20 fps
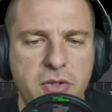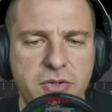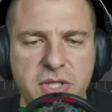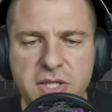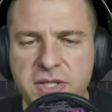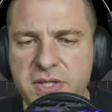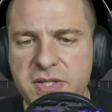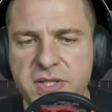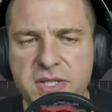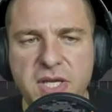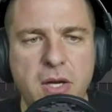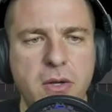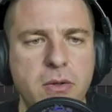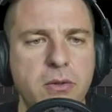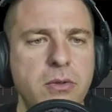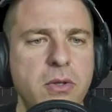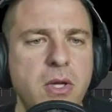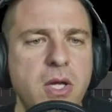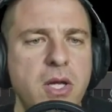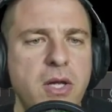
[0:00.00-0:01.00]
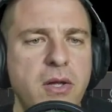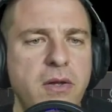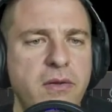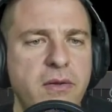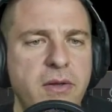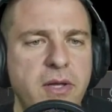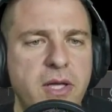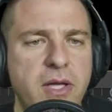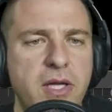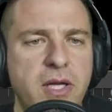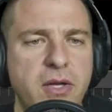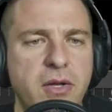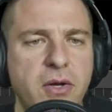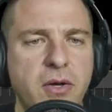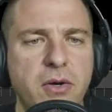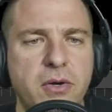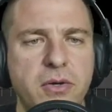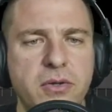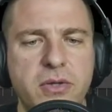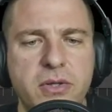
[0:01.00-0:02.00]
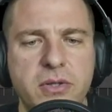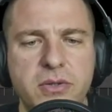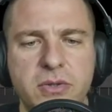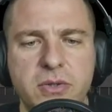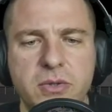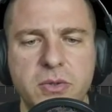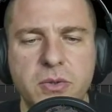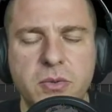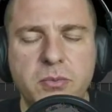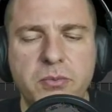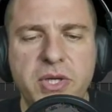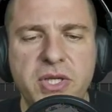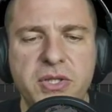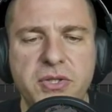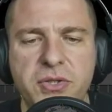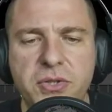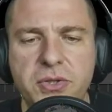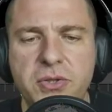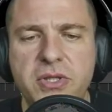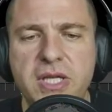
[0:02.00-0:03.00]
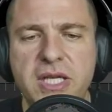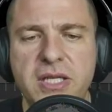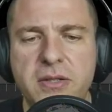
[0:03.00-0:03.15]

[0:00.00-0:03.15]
So, in order to be sure that